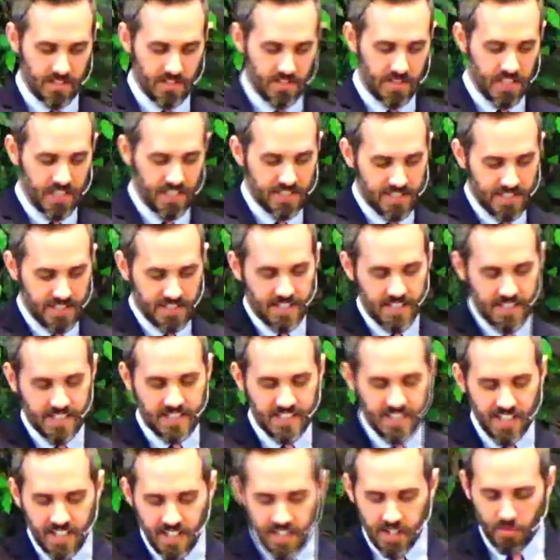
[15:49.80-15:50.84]
this is the
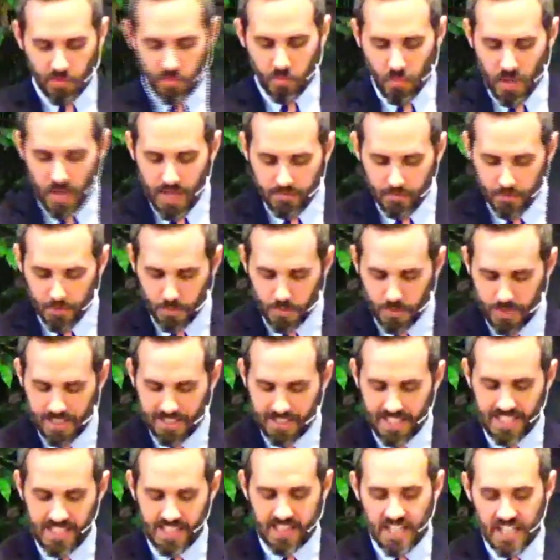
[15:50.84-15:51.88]
city of revelry
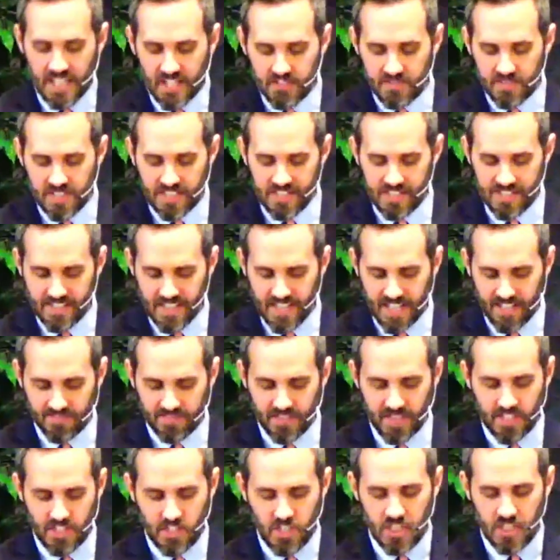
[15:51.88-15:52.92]
that lived in
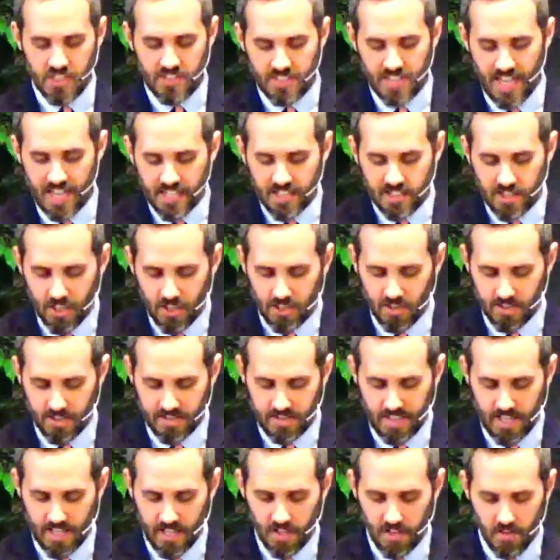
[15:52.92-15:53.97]
safety. She said to
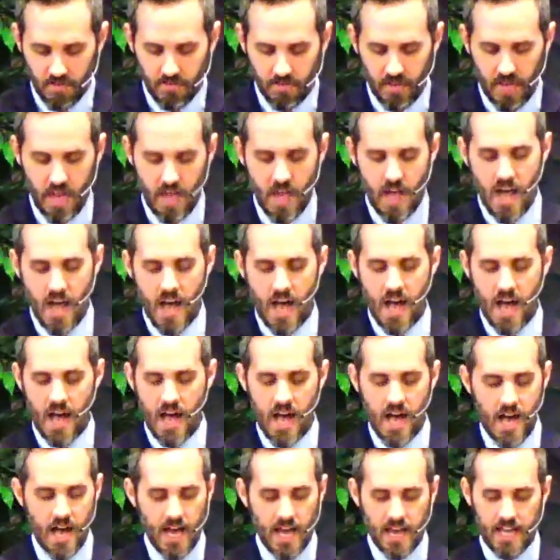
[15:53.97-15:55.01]
herself,
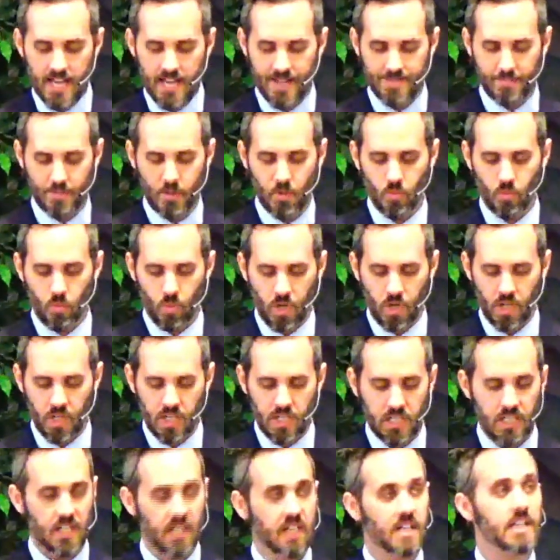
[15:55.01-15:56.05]
I am the
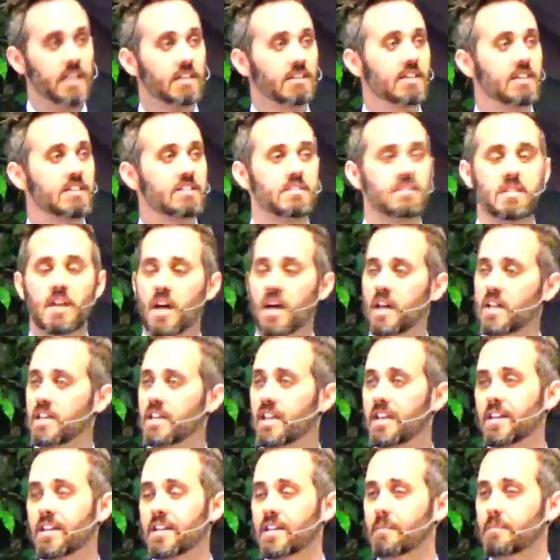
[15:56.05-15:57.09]
one and there is
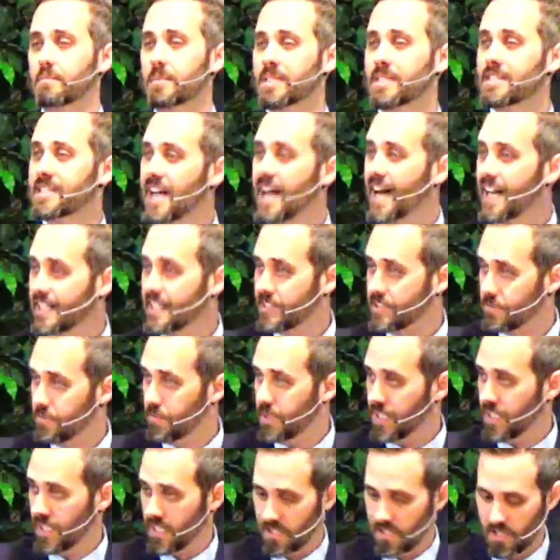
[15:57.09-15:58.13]
none besides
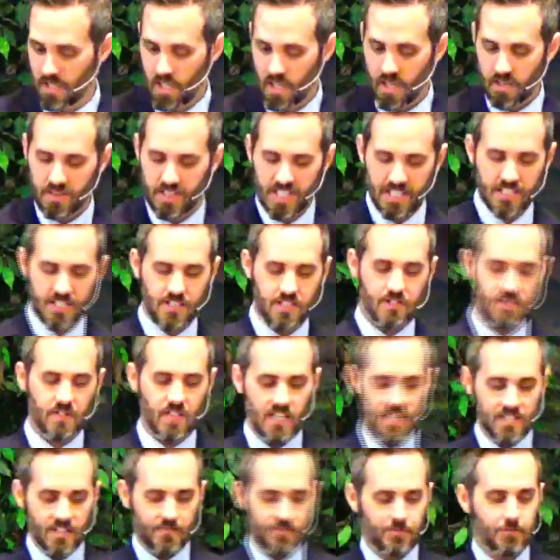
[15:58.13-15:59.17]
me. This
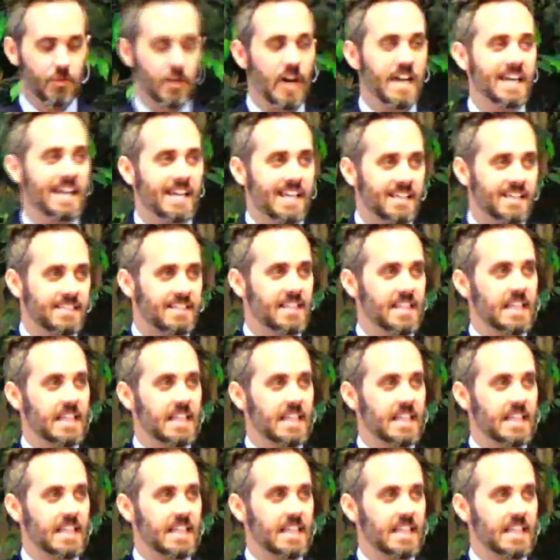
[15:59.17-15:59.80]
is a phrase